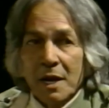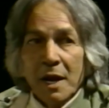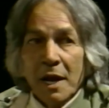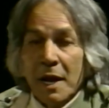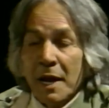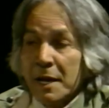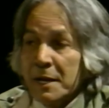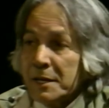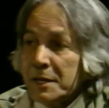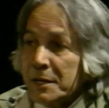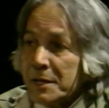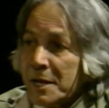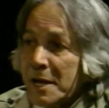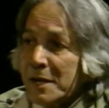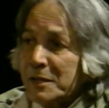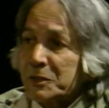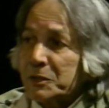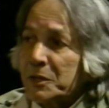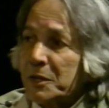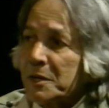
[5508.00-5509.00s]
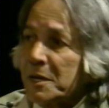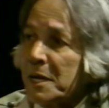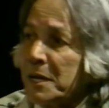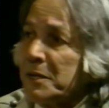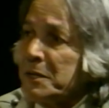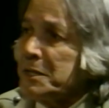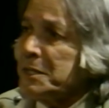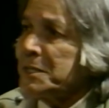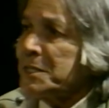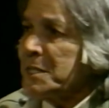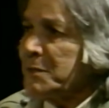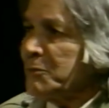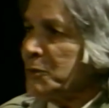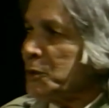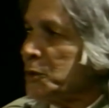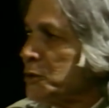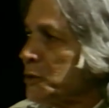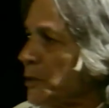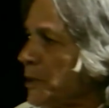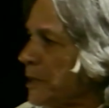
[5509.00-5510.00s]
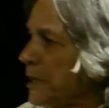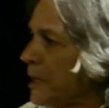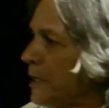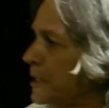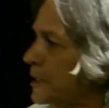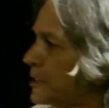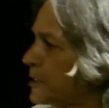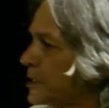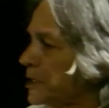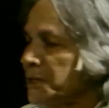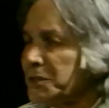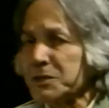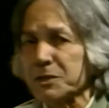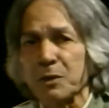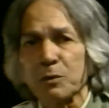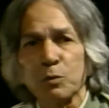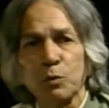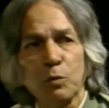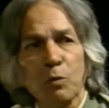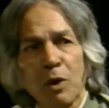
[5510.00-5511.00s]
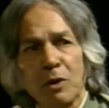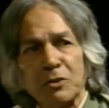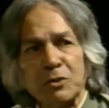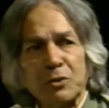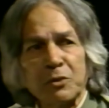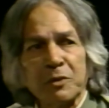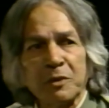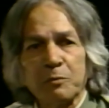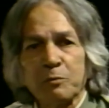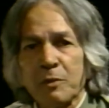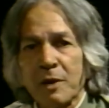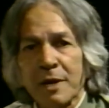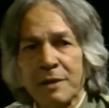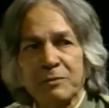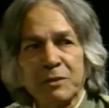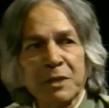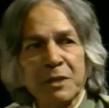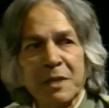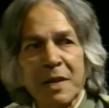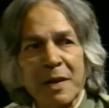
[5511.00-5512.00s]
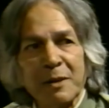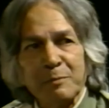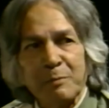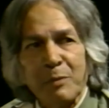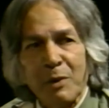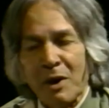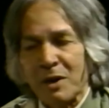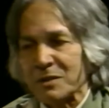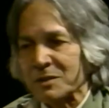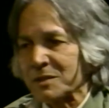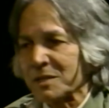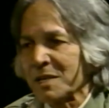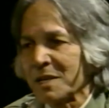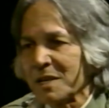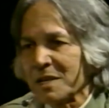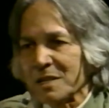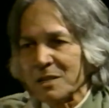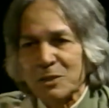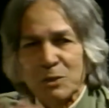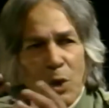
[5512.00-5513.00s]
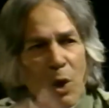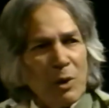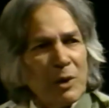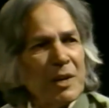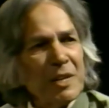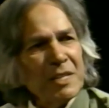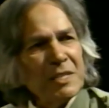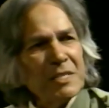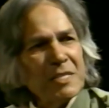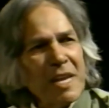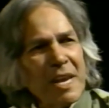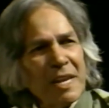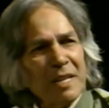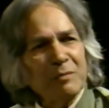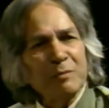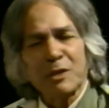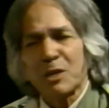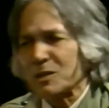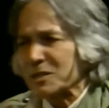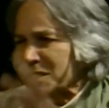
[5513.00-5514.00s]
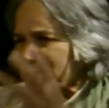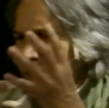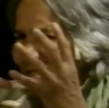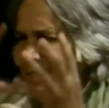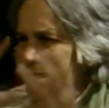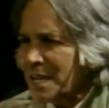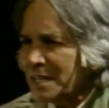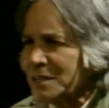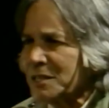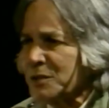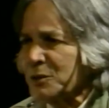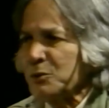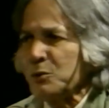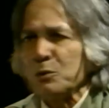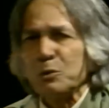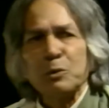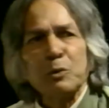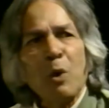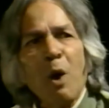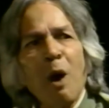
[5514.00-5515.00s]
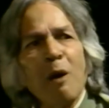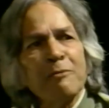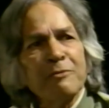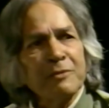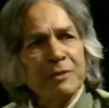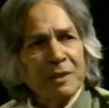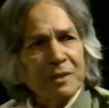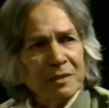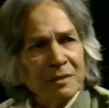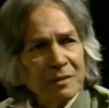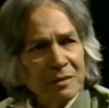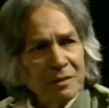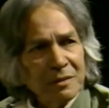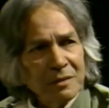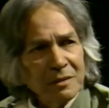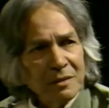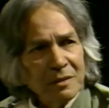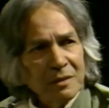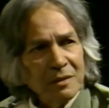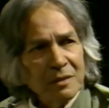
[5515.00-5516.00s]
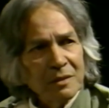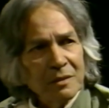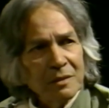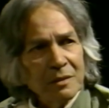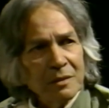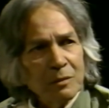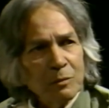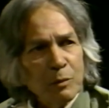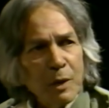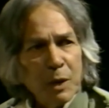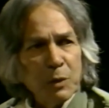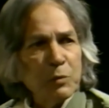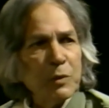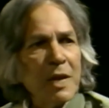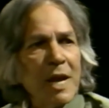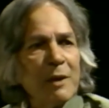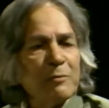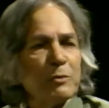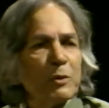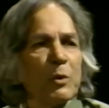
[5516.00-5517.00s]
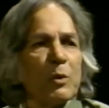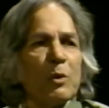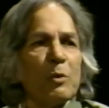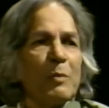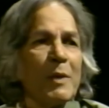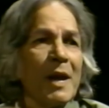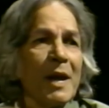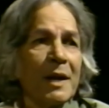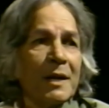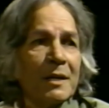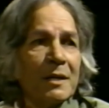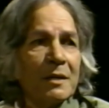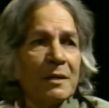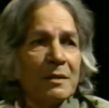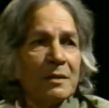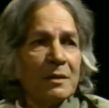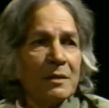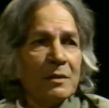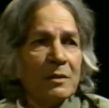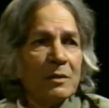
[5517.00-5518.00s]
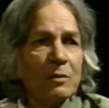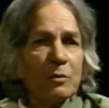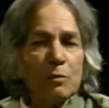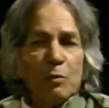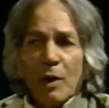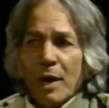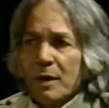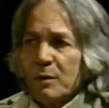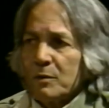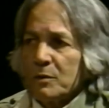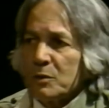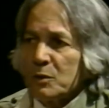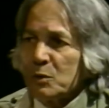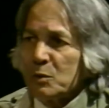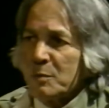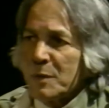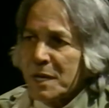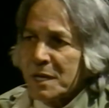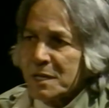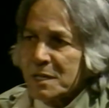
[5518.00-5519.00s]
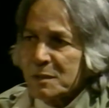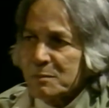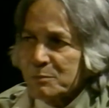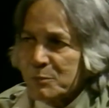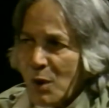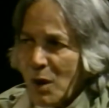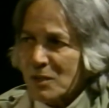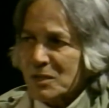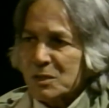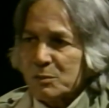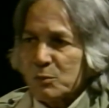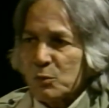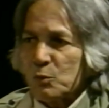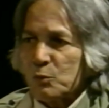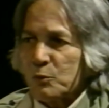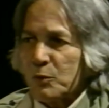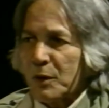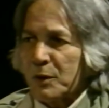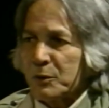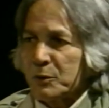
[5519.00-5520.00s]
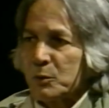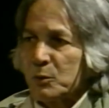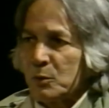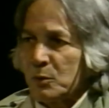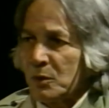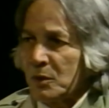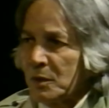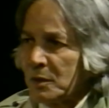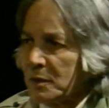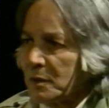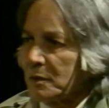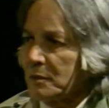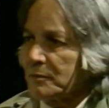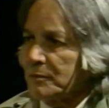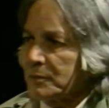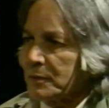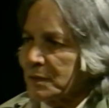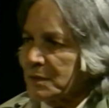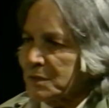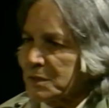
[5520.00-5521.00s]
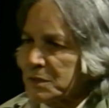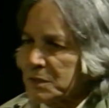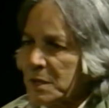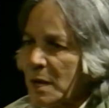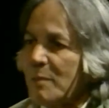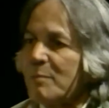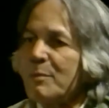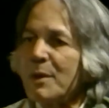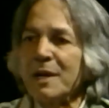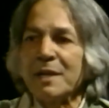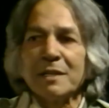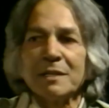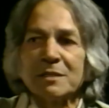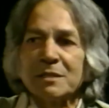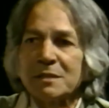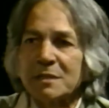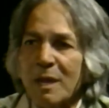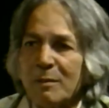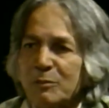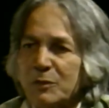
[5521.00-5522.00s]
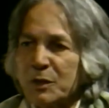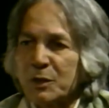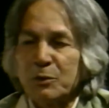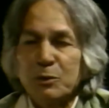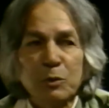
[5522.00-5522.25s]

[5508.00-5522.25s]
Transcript: Any nation, any individual, any teacher who wants to revive the dead past is already dead because he has nothing new to offer. Why do we have to go back? Why do you make it impossible for somebody, something